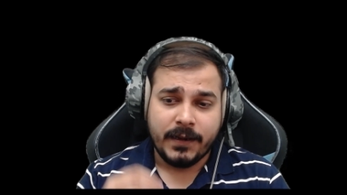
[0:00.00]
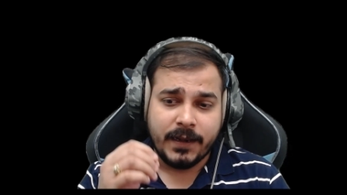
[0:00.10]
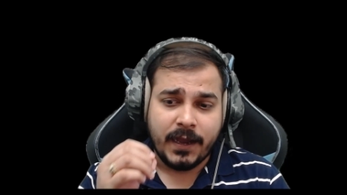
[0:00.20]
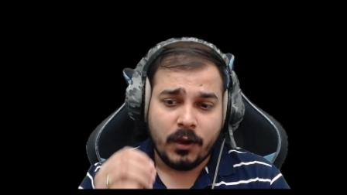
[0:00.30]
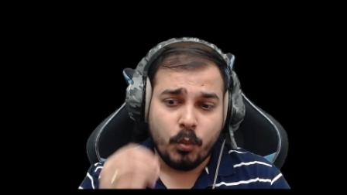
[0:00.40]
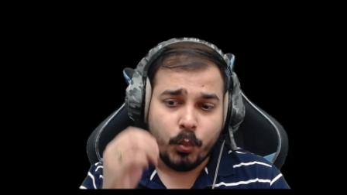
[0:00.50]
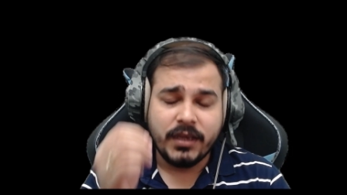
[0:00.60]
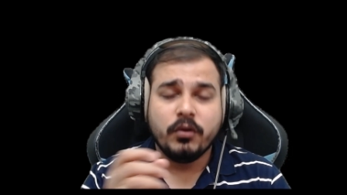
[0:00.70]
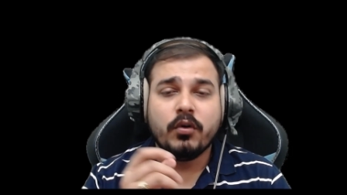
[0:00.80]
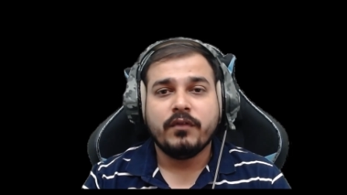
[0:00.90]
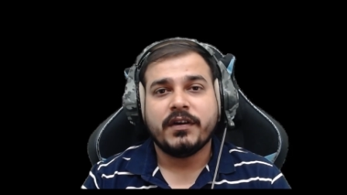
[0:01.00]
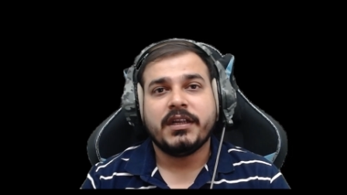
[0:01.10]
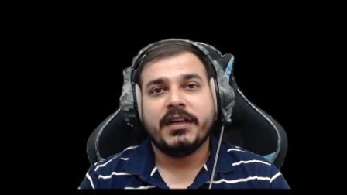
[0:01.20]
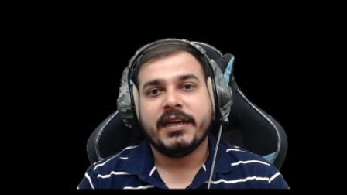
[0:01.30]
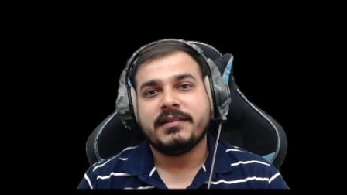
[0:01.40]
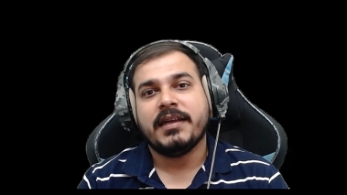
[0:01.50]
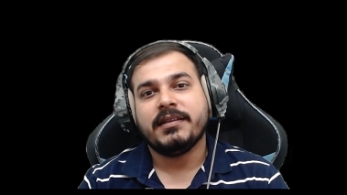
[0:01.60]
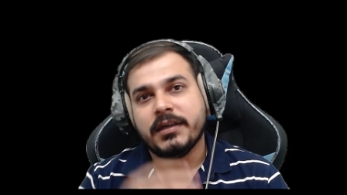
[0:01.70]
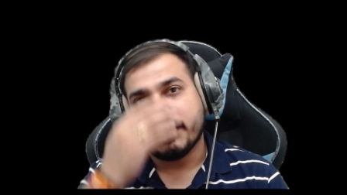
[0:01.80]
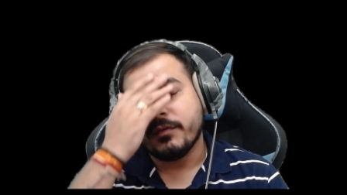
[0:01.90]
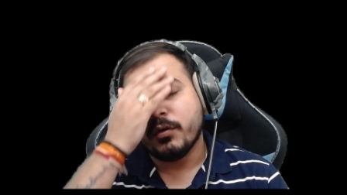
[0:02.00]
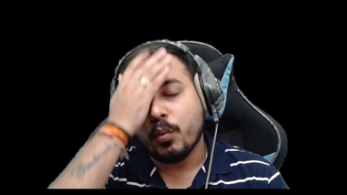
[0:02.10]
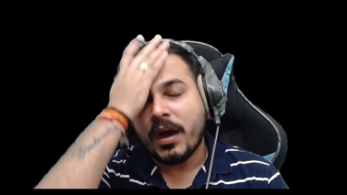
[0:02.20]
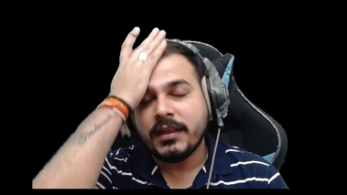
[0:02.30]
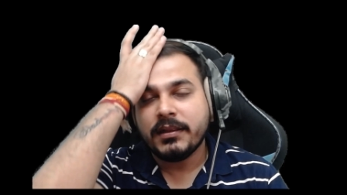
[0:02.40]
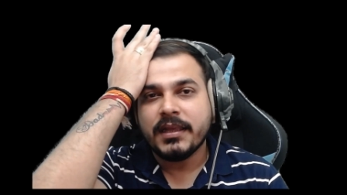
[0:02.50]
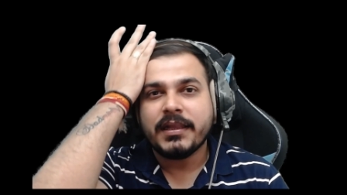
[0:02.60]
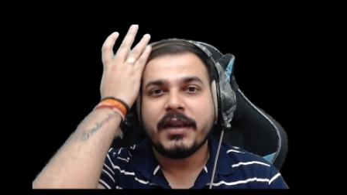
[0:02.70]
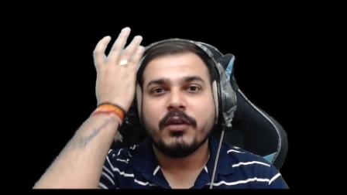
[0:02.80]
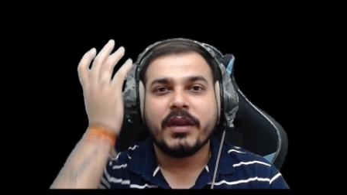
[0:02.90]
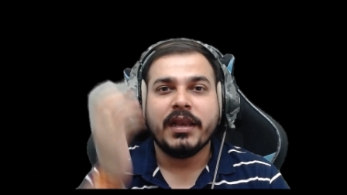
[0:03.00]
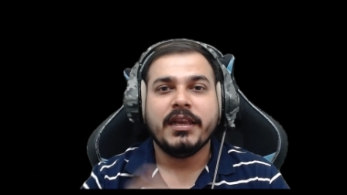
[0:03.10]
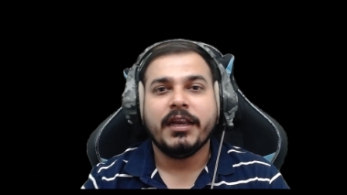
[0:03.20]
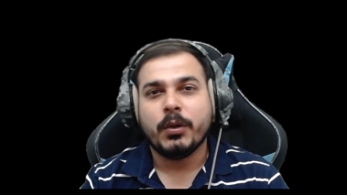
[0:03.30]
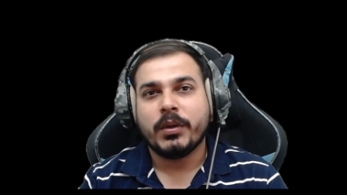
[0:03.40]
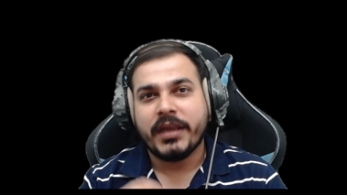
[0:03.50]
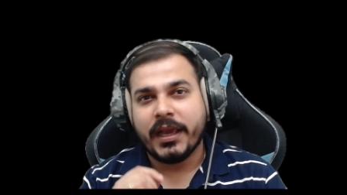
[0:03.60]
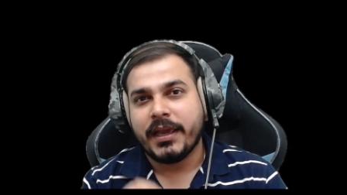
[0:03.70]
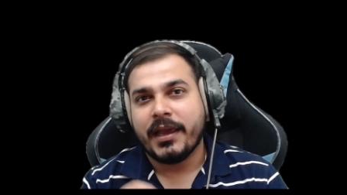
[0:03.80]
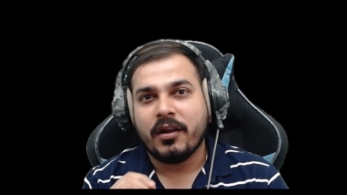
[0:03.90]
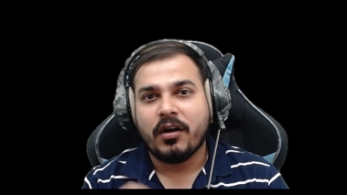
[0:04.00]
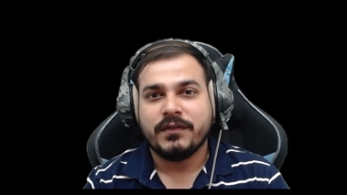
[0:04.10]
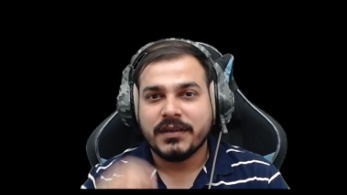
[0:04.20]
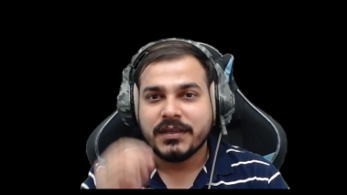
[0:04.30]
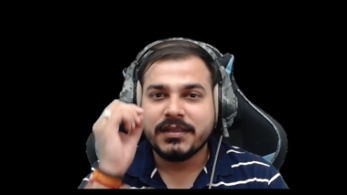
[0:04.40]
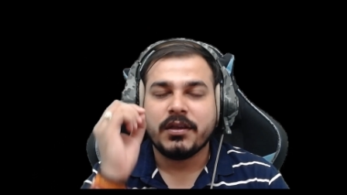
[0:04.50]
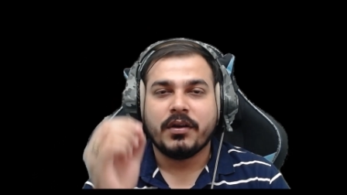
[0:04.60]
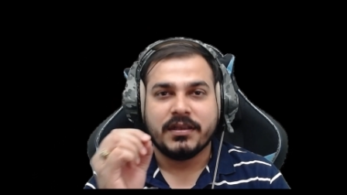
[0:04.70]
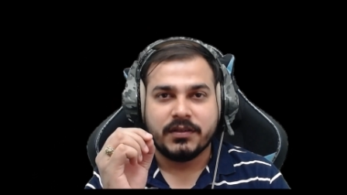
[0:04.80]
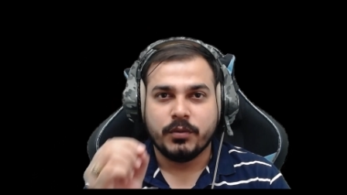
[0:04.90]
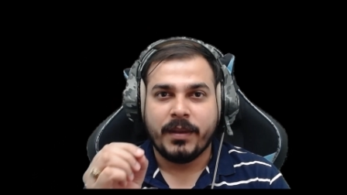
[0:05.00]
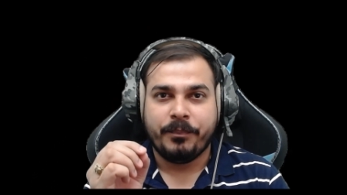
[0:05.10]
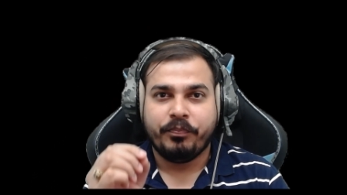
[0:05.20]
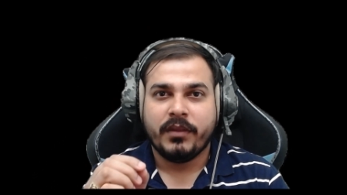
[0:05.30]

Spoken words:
Now, when you go for the data science interview, one thing that you really need to take care of is your resume.